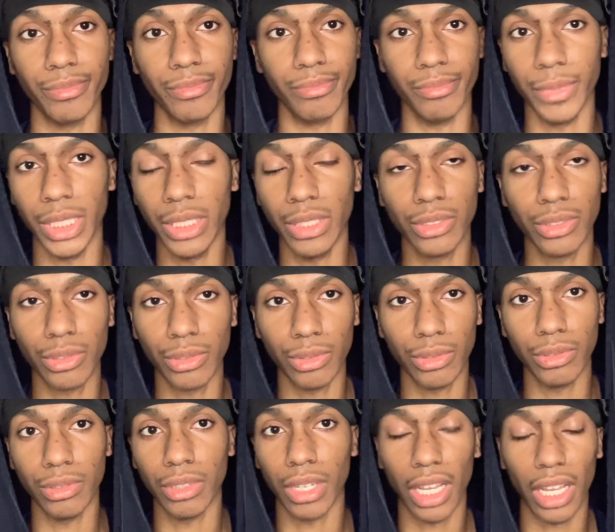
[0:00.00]
middle
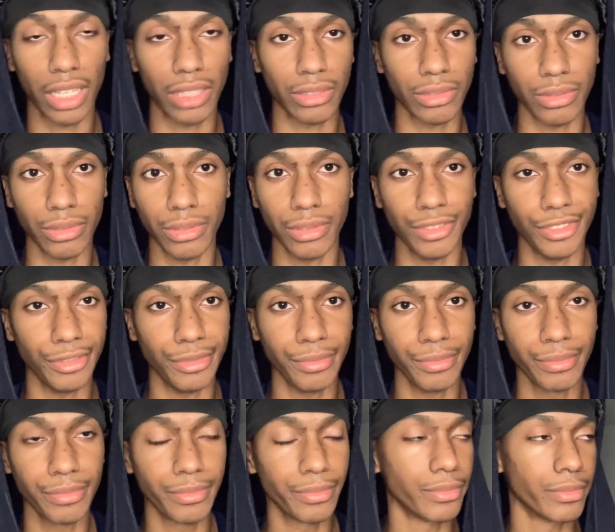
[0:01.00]
school, high school,
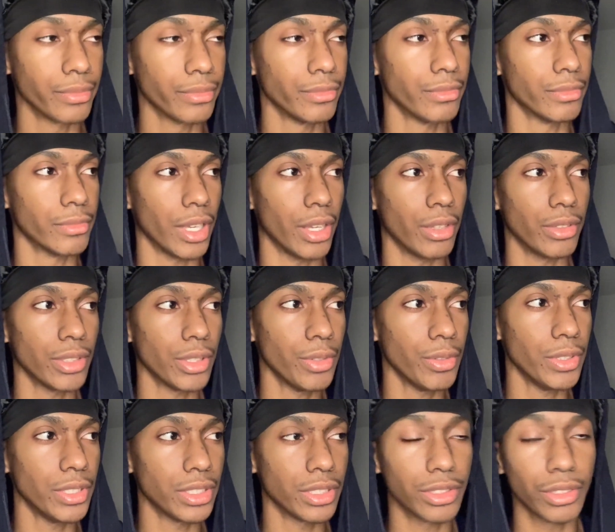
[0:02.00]
I was
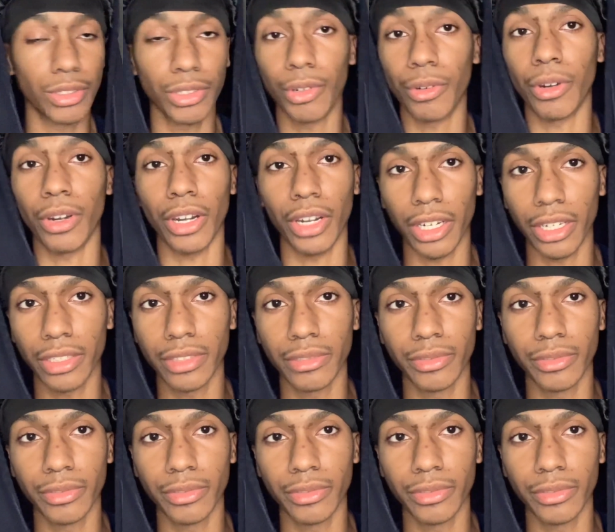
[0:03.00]
always under a rock.